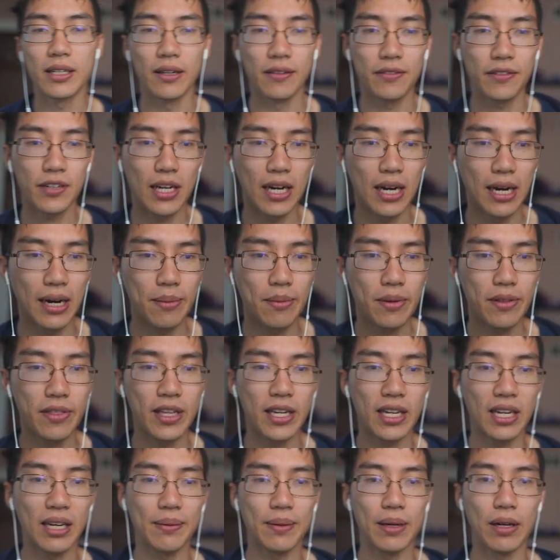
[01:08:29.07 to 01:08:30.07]
of time
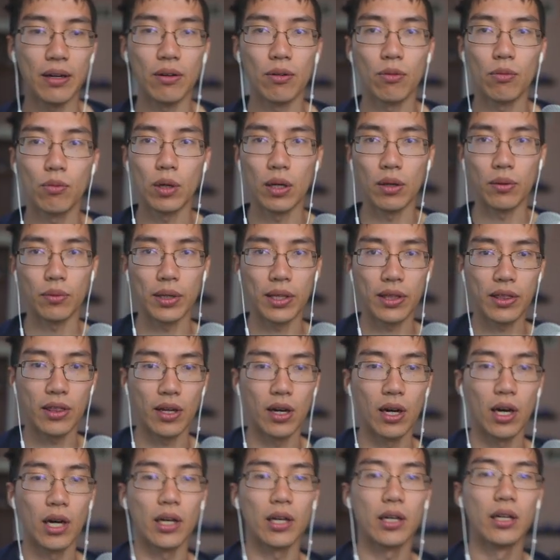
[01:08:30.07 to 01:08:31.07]
thinking about what we
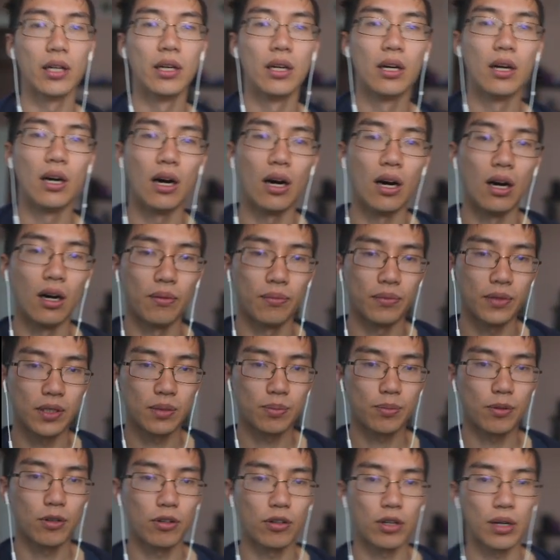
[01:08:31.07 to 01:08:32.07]
thought this
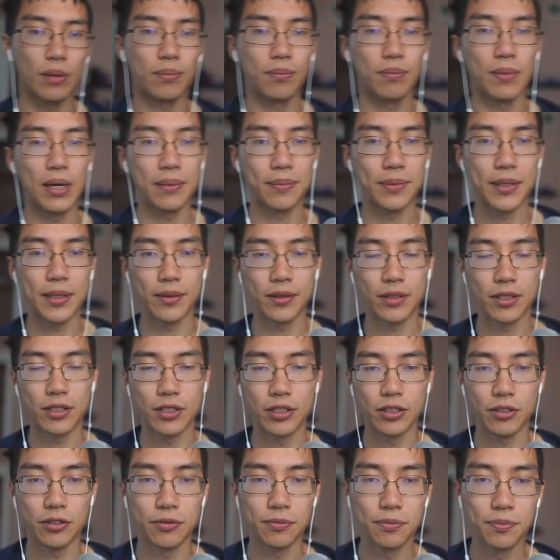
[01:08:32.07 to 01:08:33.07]
program might be able to
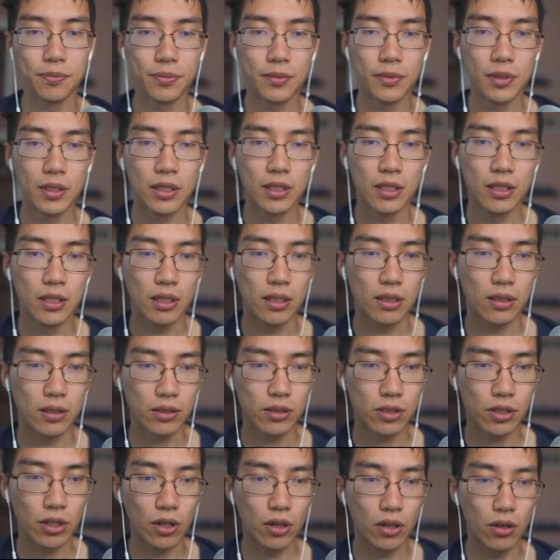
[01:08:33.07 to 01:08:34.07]
do.
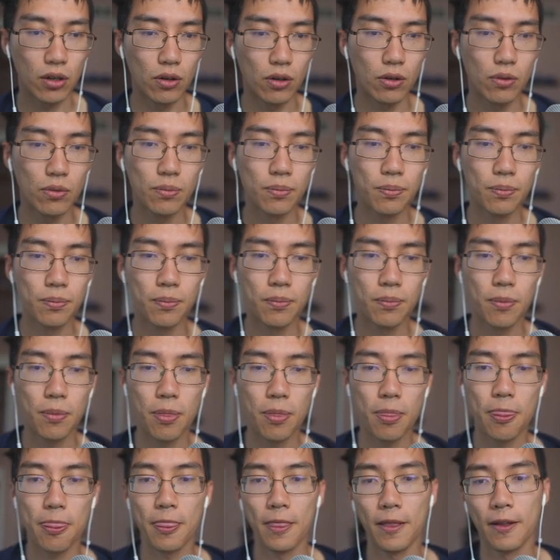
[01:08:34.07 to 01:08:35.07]
So
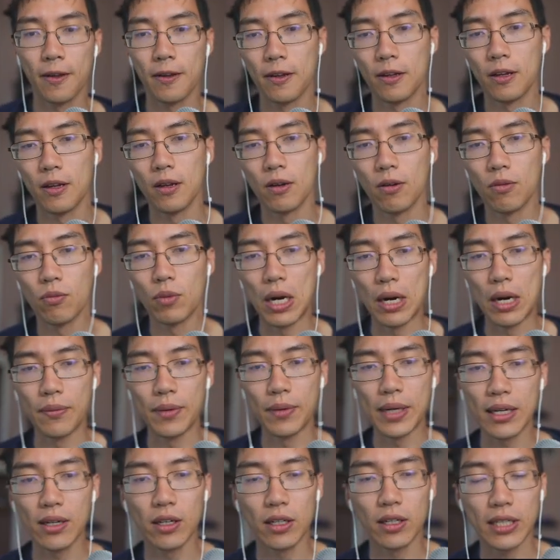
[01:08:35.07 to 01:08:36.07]
when
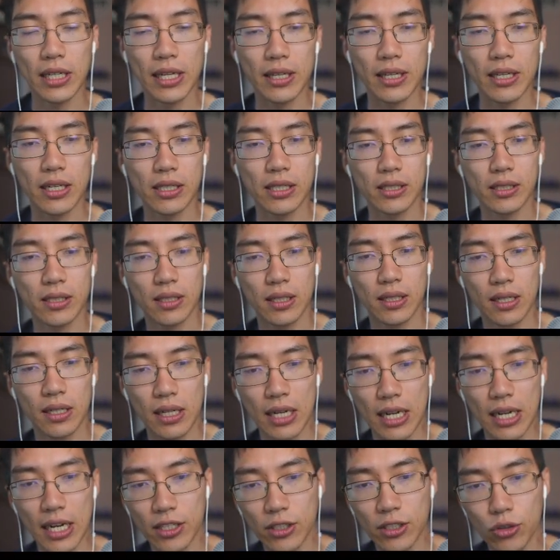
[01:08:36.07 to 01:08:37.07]
we looked at this
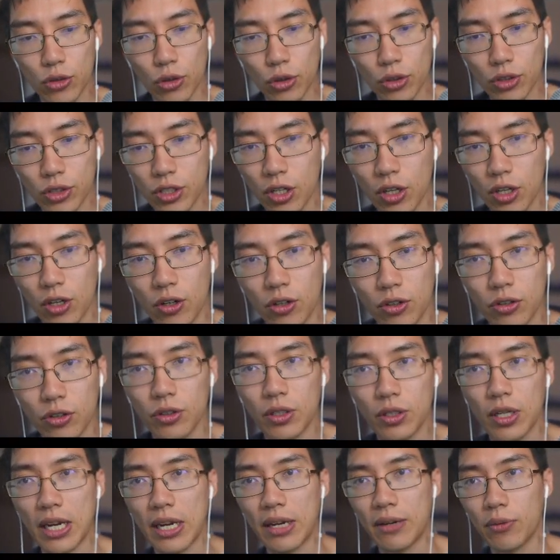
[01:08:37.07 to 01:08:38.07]
in source code,
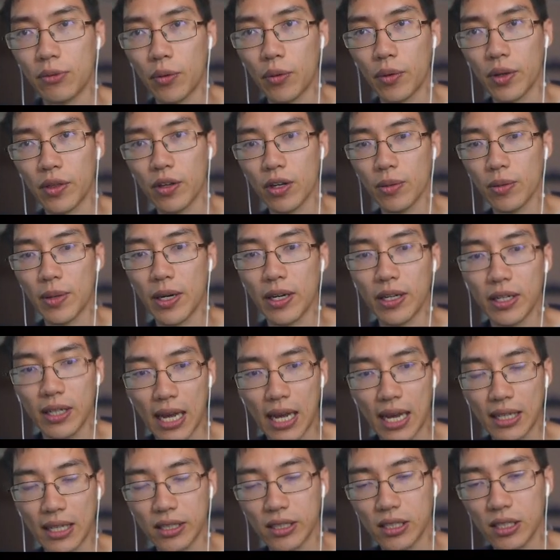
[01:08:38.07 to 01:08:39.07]
and when we thought about it
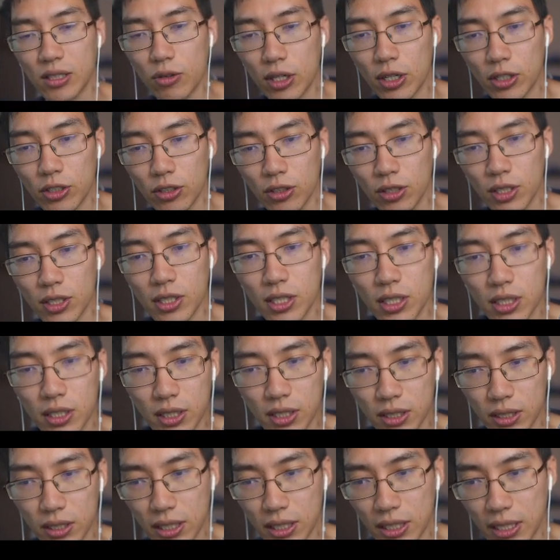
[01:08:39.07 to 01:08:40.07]
as sequential
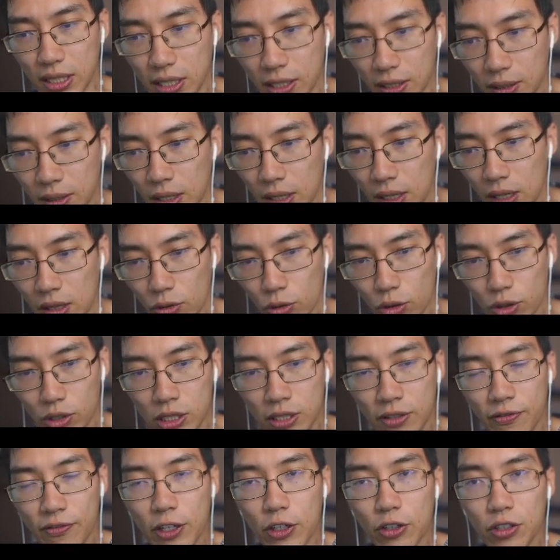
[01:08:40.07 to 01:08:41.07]
consistency, there were a
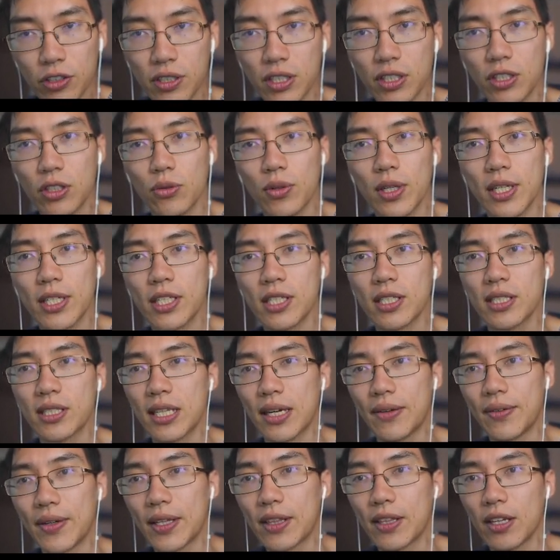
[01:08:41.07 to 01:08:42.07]
few situations that
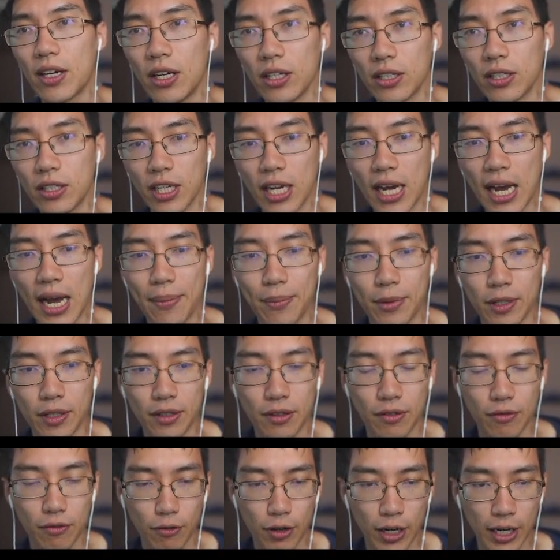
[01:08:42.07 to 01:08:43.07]
we thought could happen,
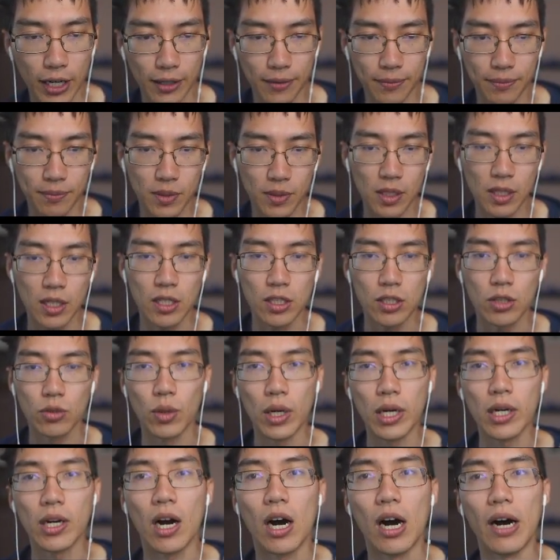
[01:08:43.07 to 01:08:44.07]
right? So
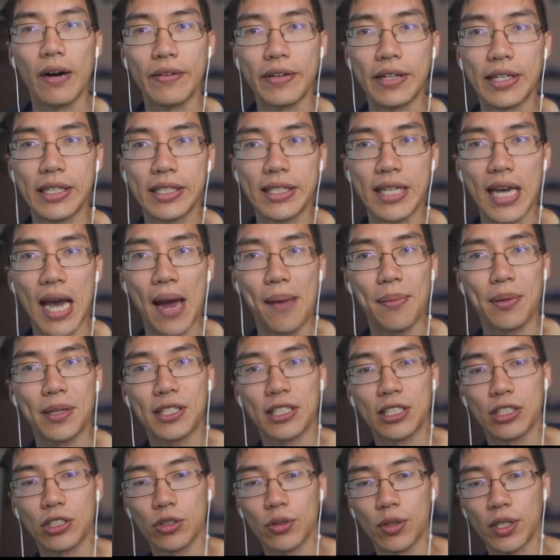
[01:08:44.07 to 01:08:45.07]
one obvious happy
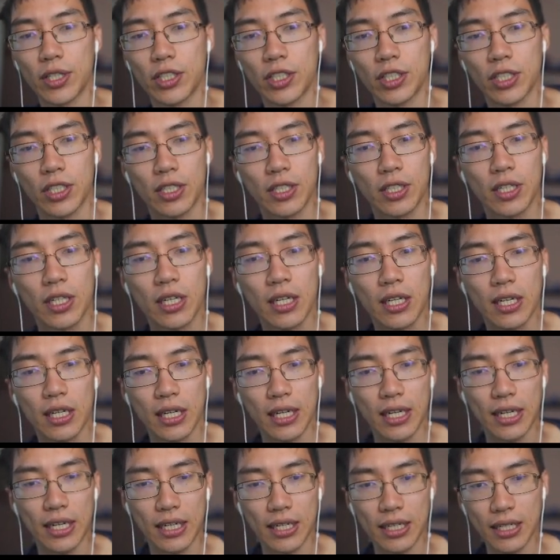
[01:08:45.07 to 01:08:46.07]
situation
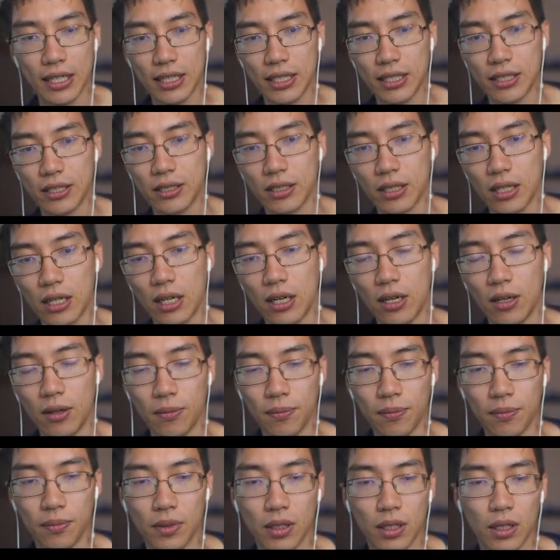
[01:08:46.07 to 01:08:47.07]
is
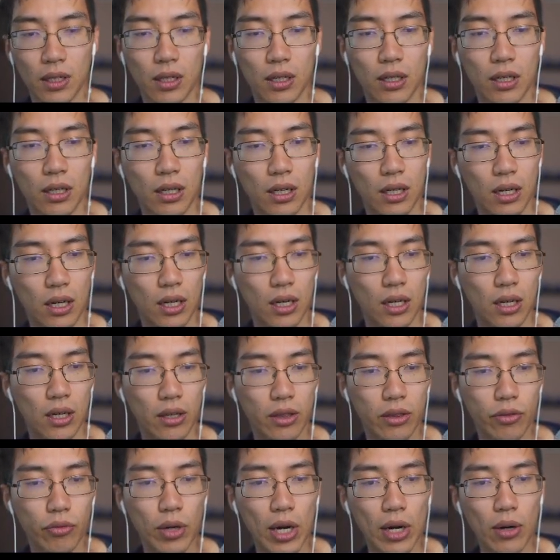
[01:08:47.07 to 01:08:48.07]

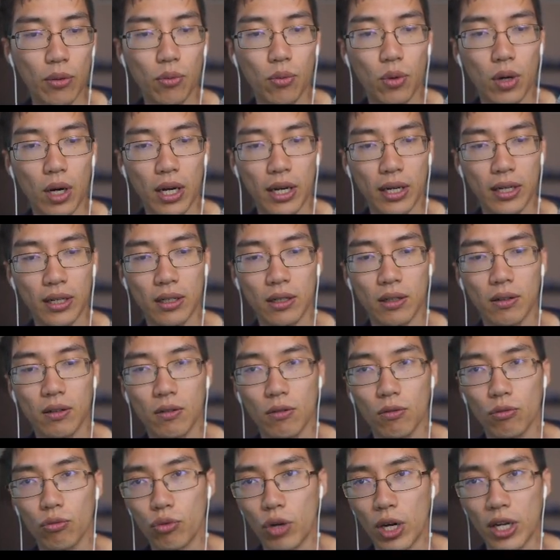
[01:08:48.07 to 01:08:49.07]
thread 1
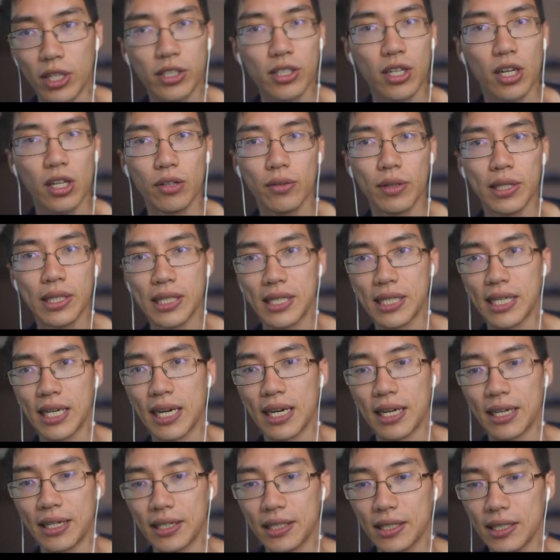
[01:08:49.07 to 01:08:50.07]
runs all the way to the
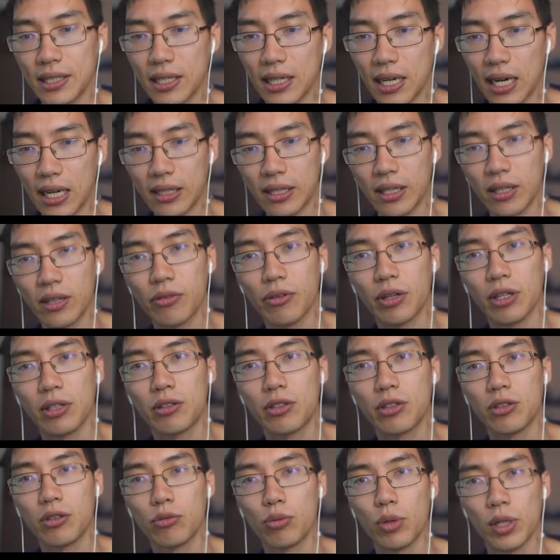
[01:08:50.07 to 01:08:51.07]
end, and then thread
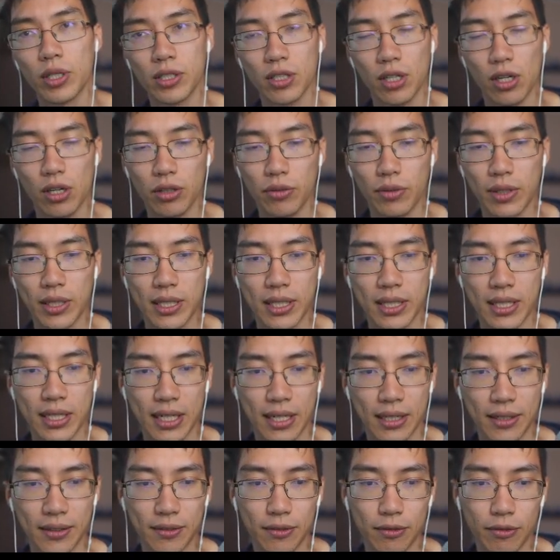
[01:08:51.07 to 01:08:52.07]
2 runs all the way to the
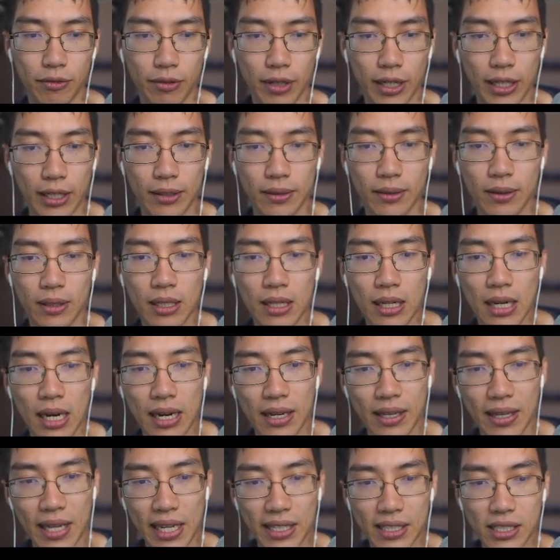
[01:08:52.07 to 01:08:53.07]
end, right?
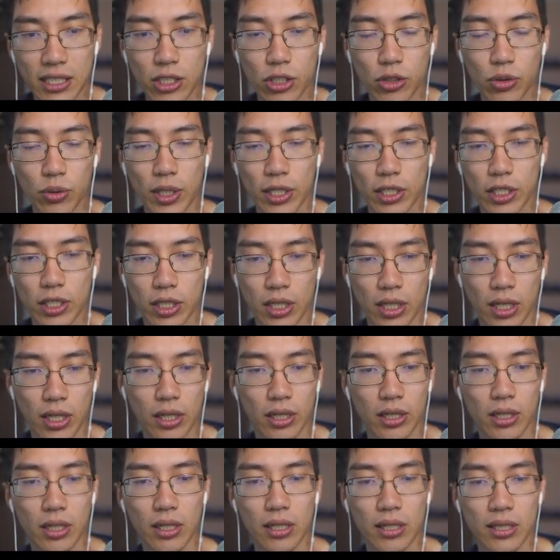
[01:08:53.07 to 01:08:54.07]
In that
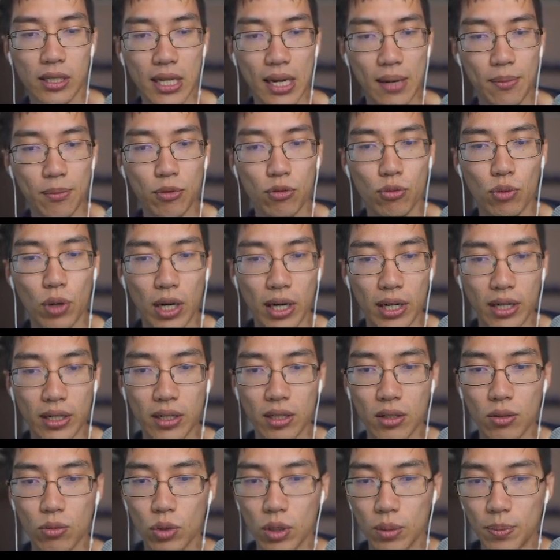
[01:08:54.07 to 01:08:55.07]
situation,
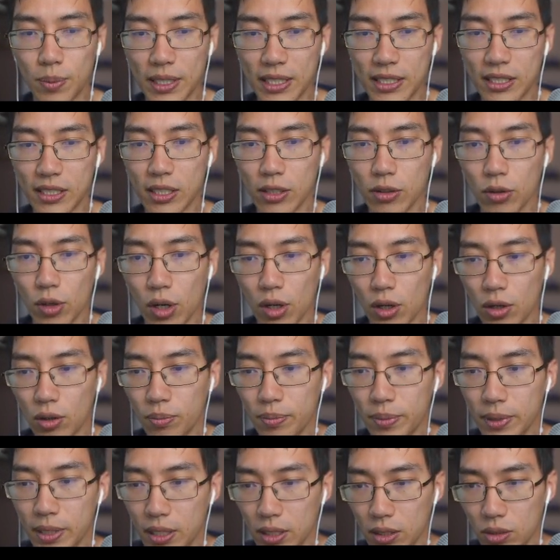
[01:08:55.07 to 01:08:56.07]
temp1 would be 0
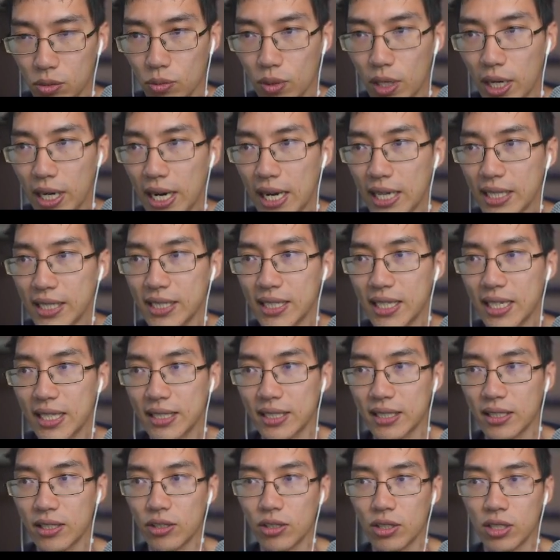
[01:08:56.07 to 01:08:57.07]
because y hasn't
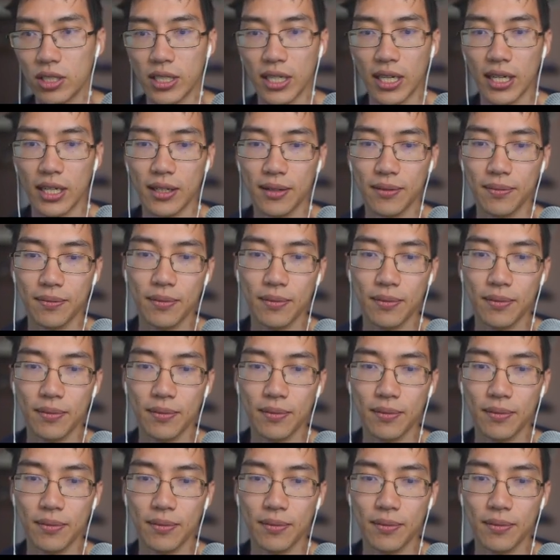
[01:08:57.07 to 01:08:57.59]
executed yet.